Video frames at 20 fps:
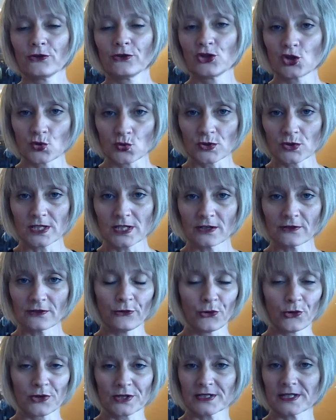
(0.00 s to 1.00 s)
juicing
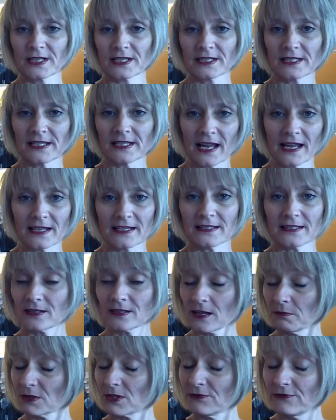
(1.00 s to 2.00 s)
for 6 days.
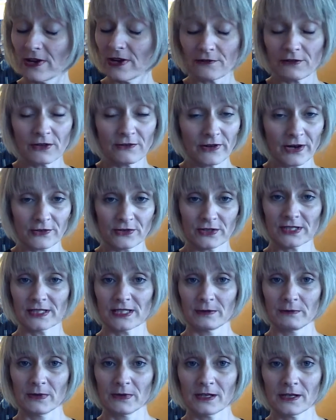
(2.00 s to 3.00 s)
Comes very, very
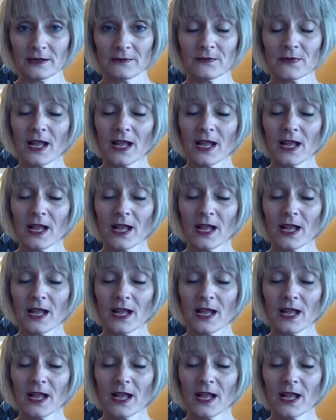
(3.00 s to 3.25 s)
similar.